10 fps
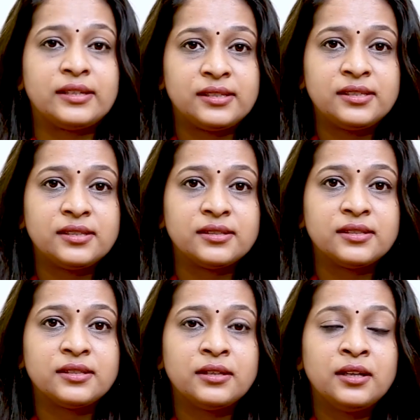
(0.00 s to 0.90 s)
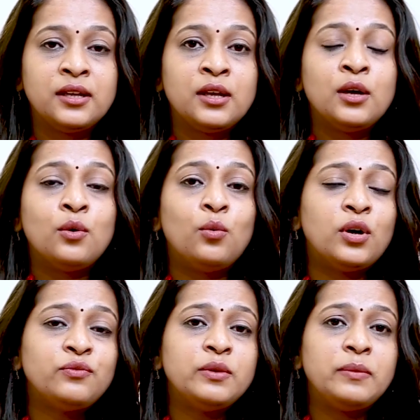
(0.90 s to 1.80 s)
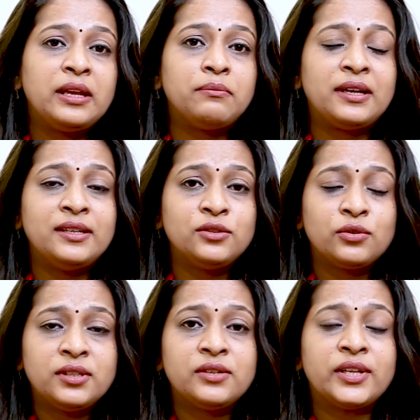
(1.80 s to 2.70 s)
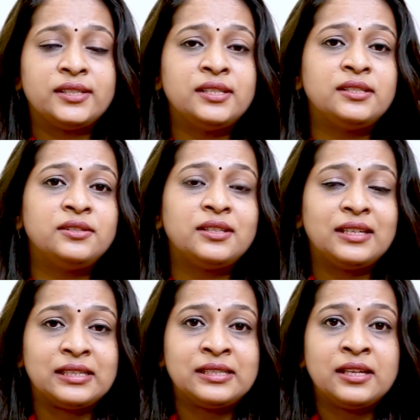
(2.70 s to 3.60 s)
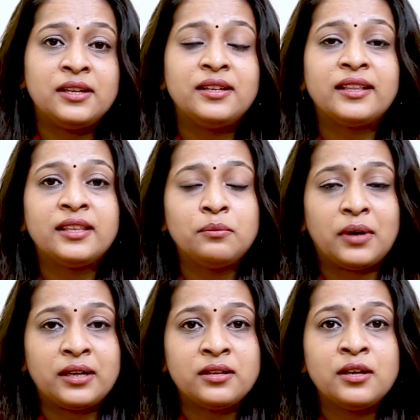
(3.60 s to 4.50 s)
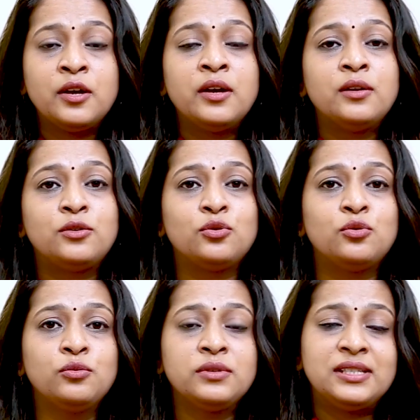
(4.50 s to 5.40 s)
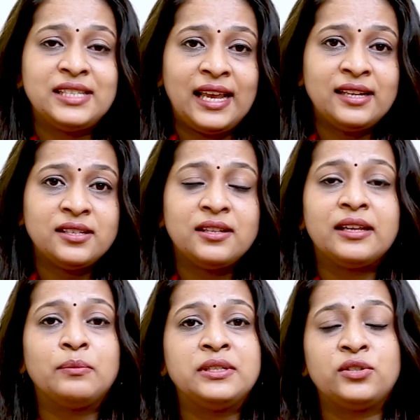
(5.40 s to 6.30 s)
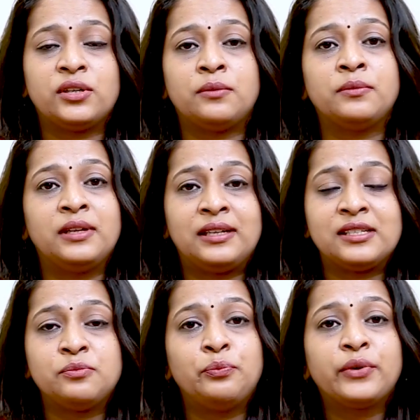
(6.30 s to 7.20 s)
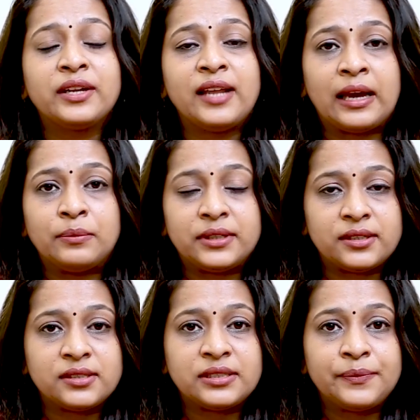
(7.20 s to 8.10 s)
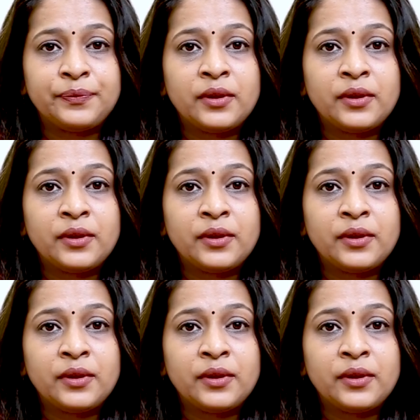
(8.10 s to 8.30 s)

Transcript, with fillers: resistance. What we mean by insulin resistance is nothing but to say it in layman term, it is pre-diabetes.